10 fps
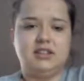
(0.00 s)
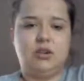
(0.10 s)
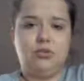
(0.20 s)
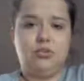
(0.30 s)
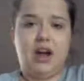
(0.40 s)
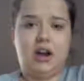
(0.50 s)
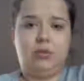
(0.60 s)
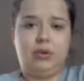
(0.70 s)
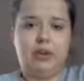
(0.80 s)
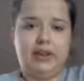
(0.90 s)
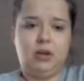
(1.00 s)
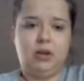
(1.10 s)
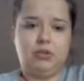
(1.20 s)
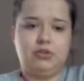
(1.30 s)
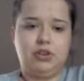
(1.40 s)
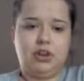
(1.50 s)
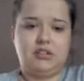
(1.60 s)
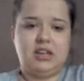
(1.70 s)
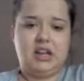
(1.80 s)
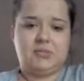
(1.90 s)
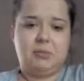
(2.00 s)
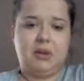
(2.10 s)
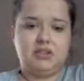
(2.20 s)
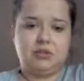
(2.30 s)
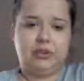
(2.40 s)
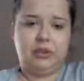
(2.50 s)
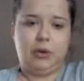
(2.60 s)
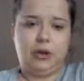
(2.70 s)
yeah, so that'll really help you too because he explained it really